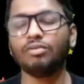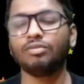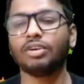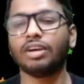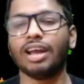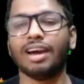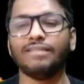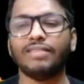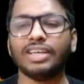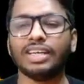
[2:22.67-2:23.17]
of
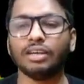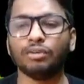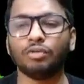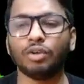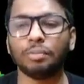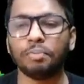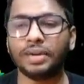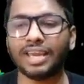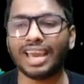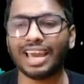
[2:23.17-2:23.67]
gravity
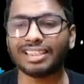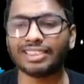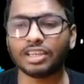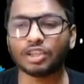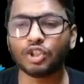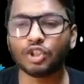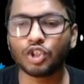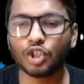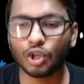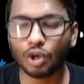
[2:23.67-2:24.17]
would be at
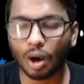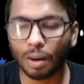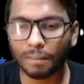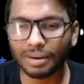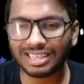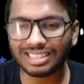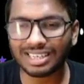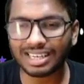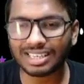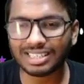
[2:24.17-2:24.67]
the
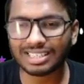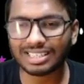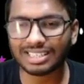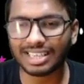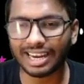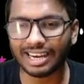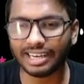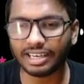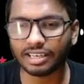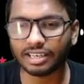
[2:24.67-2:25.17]
geometric
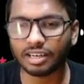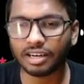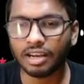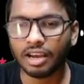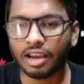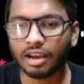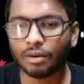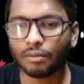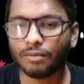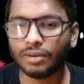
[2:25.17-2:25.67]
center,
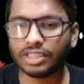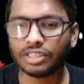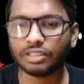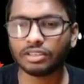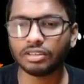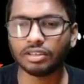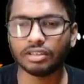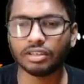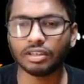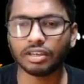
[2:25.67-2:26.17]

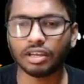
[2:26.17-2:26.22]
which,